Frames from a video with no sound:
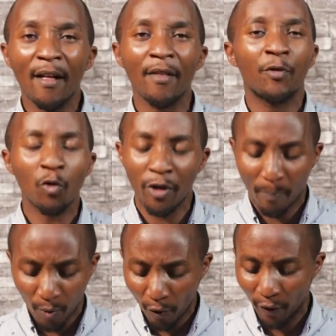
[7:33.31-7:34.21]
Uh, through
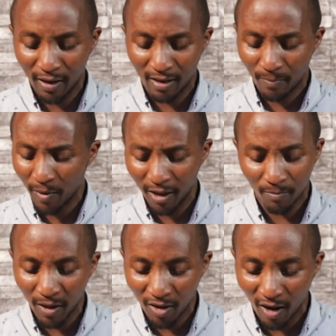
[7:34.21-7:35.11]
the prophets,
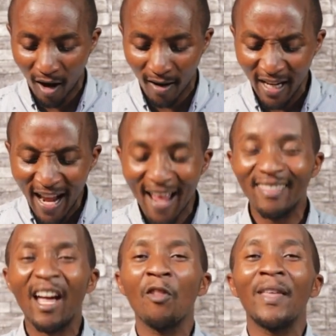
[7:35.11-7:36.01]
praise be to God.
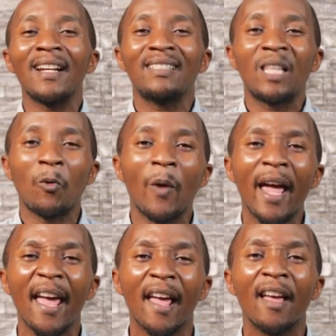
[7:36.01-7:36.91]
And now there is the
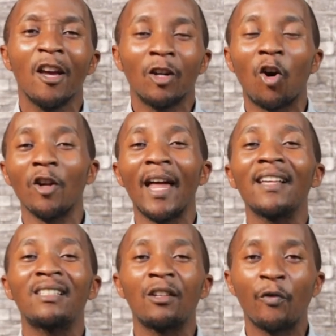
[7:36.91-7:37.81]
way God
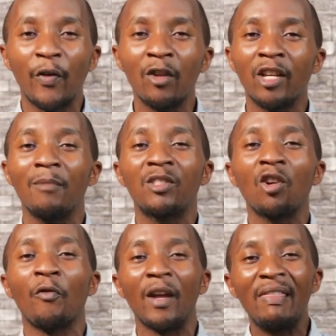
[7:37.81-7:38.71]
has revealed
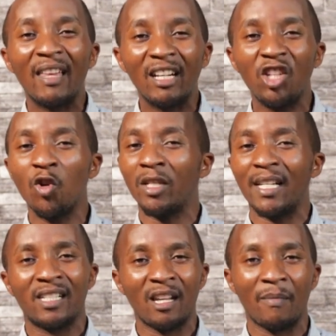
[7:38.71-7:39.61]
himself in the New
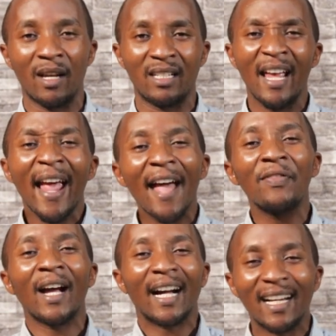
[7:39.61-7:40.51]
Testament.
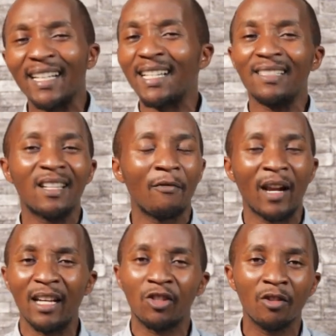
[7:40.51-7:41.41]
And the greatest
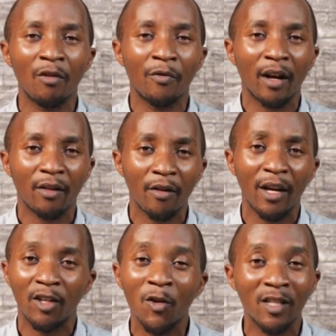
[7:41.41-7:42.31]
revelation of the, of
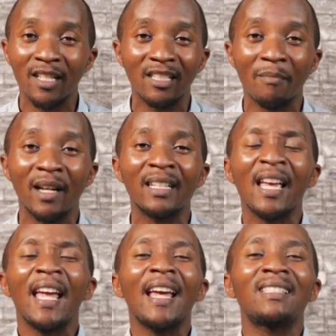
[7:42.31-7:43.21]
the New Testament
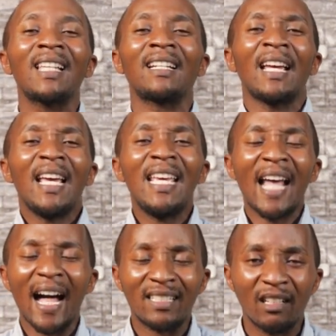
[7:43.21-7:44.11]
is that
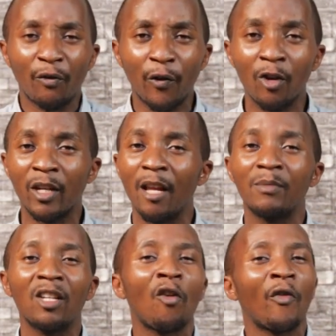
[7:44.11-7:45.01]
he has revealed
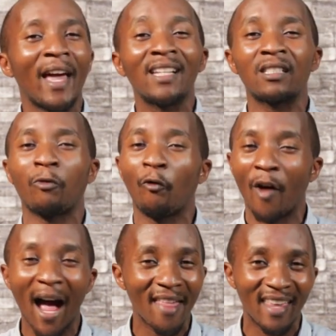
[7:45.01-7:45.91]
himself as
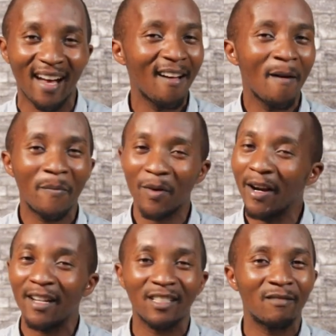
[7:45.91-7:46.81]
Father.
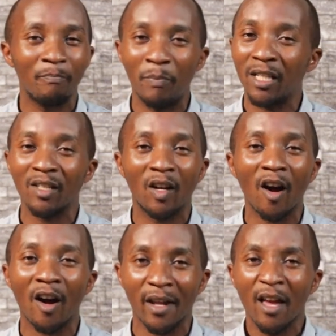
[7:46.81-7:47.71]
Praise be to
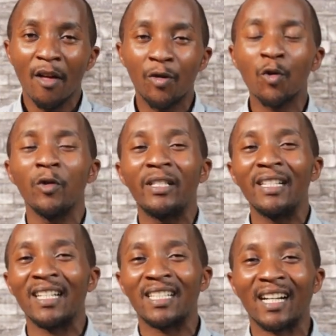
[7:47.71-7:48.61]
God. Through
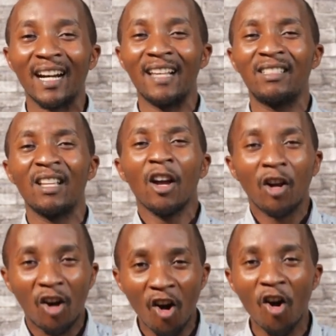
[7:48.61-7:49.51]
Jesus Christ,
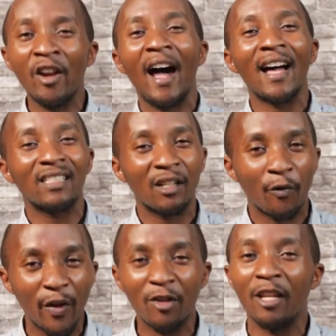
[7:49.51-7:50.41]
God has
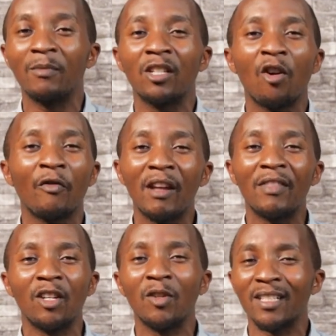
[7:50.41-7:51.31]
revealed himself
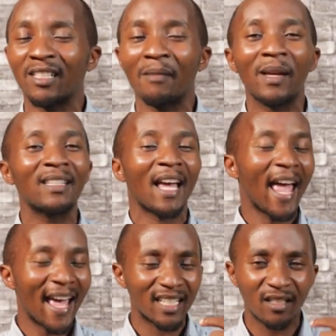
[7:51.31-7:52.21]
in the New Testament
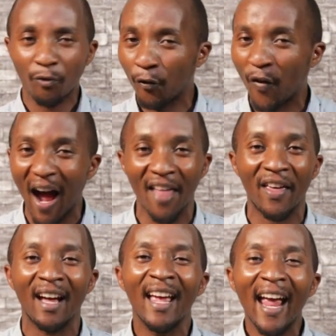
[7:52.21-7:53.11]
as
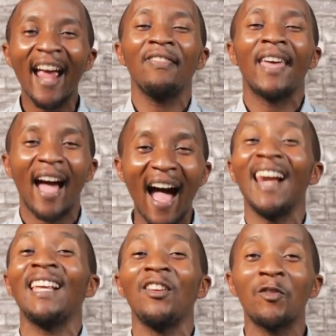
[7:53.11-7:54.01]
Father. And the
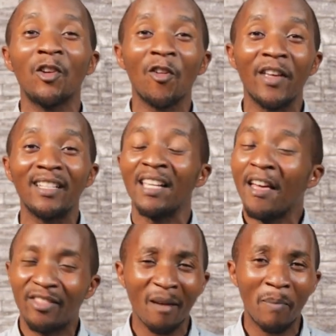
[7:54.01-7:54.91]
earlier you know this,
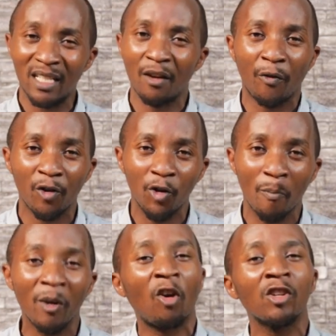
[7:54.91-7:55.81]
the better for
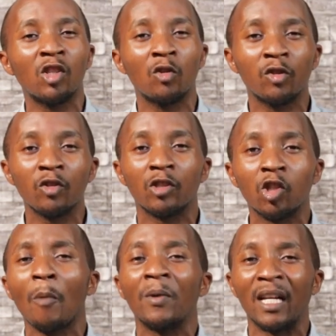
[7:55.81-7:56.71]
you, because you'll
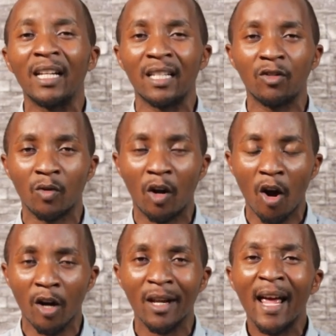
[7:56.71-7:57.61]
stop relating to
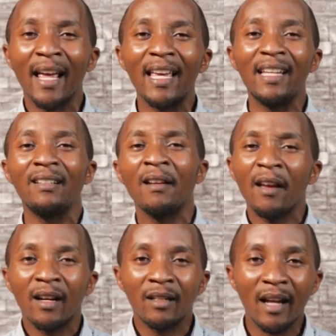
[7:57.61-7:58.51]
God
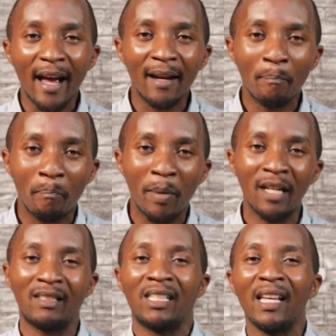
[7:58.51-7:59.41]
in Uh,
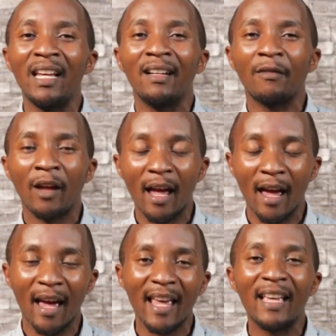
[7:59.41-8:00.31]
bits, in uh,